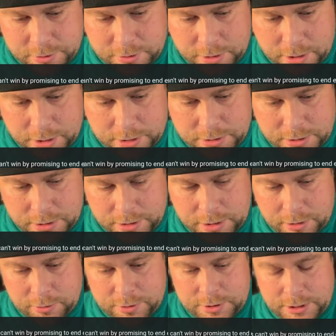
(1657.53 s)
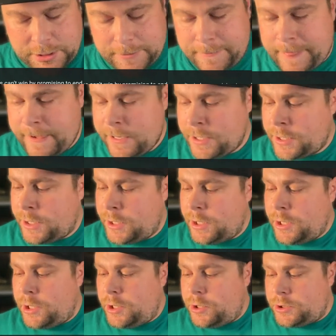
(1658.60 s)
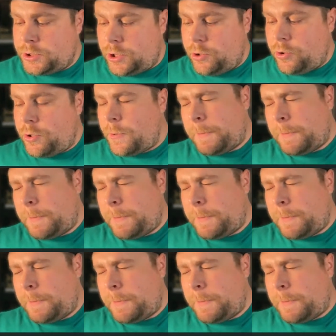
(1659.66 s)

not a guarantee? So